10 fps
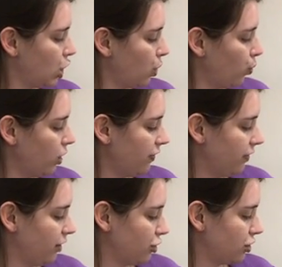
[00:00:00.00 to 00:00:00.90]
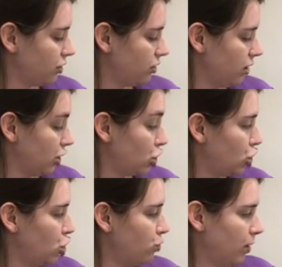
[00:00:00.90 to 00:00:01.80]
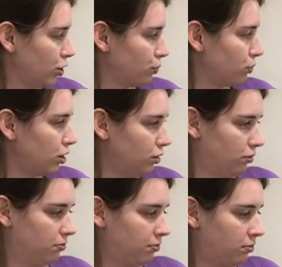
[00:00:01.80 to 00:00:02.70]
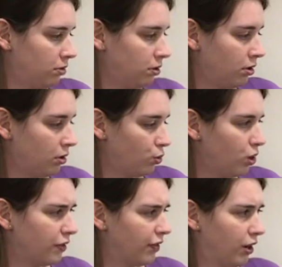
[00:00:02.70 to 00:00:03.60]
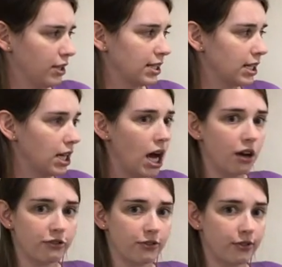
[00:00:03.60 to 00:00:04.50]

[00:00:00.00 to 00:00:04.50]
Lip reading: What if there is too much room? What if there isn't enough?